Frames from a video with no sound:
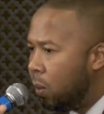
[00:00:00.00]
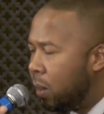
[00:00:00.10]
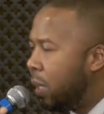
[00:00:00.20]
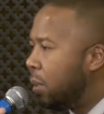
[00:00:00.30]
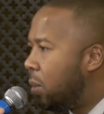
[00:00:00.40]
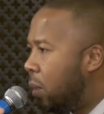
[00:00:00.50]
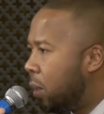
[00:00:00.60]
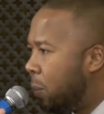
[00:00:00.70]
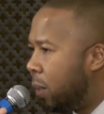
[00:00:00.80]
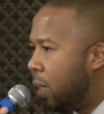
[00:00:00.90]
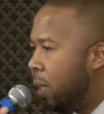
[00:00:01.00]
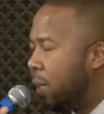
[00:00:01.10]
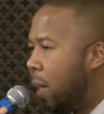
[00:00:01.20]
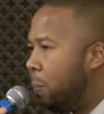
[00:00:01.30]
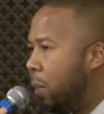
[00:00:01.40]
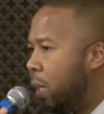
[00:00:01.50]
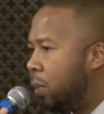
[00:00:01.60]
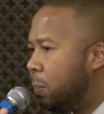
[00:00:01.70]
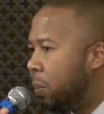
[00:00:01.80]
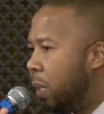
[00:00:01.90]
it's not talked about that
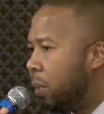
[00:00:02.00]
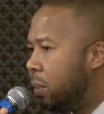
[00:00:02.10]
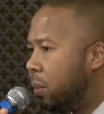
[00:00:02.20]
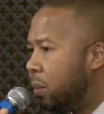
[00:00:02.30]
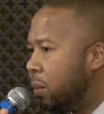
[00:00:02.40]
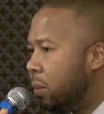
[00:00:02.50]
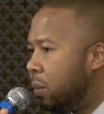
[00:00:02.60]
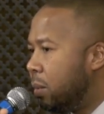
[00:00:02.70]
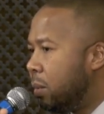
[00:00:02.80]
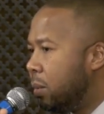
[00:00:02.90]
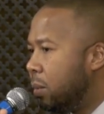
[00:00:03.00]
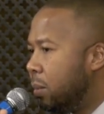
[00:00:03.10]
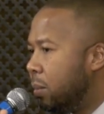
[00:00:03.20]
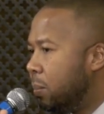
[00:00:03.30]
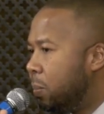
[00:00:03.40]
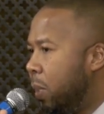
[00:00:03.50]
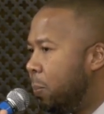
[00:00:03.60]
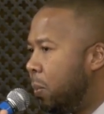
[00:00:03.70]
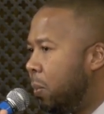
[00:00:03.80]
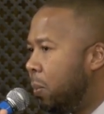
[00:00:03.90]
much, but
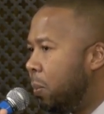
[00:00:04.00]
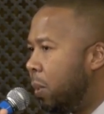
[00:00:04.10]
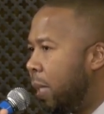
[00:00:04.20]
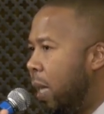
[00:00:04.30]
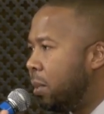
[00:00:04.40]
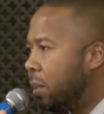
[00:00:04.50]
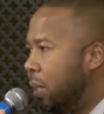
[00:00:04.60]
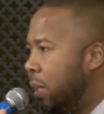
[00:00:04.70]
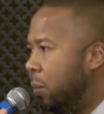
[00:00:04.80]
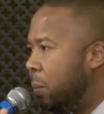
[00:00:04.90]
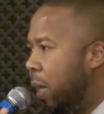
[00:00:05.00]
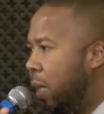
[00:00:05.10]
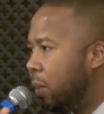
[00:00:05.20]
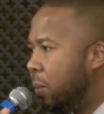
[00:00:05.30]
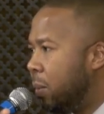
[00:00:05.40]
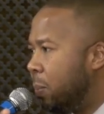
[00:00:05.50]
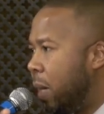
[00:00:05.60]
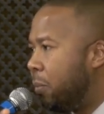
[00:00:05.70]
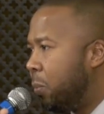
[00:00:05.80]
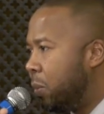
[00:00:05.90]
people will constantly remind you the
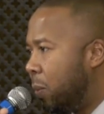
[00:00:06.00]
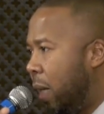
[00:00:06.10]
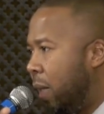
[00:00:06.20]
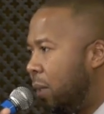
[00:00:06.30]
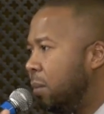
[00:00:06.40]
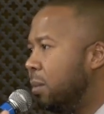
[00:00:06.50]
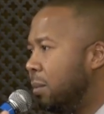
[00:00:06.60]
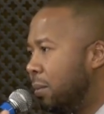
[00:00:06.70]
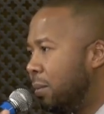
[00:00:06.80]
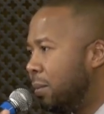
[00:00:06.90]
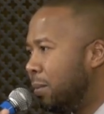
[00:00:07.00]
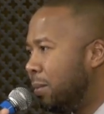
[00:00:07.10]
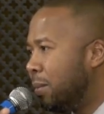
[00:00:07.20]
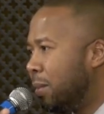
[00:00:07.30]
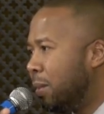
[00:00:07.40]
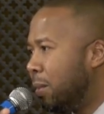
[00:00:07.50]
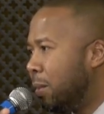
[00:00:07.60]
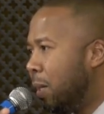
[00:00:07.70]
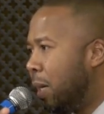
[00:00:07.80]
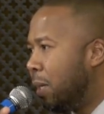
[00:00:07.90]
Prophet was white,
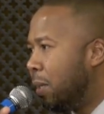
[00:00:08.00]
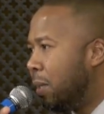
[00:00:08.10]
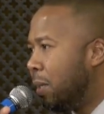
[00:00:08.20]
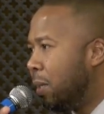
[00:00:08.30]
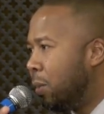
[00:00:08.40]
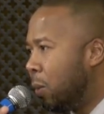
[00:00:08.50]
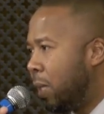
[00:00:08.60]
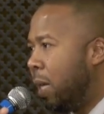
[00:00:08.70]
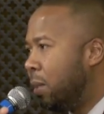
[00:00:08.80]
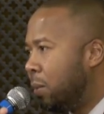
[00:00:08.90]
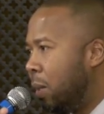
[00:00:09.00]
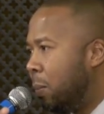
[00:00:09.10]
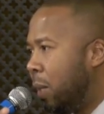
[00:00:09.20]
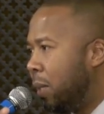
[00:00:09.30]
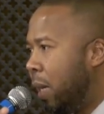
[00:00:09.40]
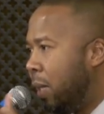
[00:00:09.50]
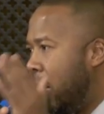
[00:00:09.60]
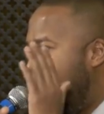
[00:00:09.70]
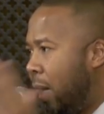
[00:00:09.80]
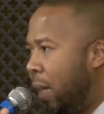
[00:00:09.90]
right? It's okay to talk about that
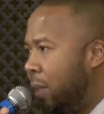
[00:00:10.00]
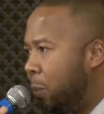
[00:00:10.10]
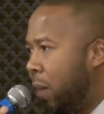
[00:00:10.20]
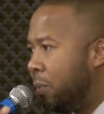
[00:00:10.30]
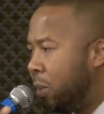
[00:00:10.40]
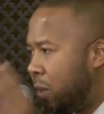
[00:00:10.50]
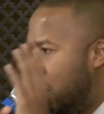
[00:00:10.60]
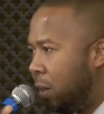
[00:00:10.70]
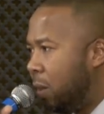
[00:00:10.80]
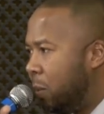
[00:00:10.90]
and highlight the Prophet's color,